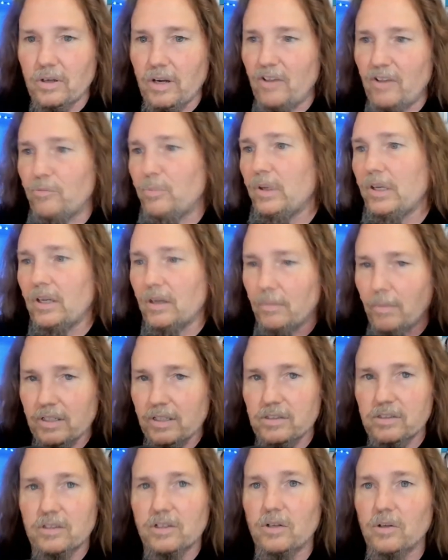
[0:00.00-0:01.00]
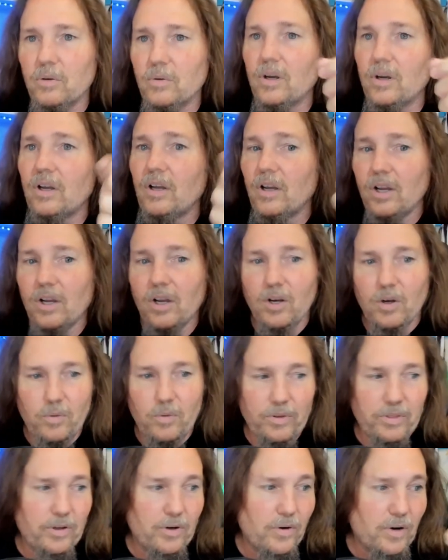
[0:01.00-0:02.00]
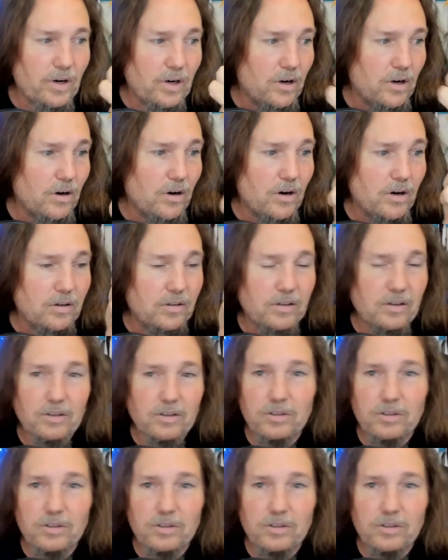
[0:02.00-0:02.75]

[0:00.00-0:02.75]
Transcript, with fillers: I've been in Mexico with a credit card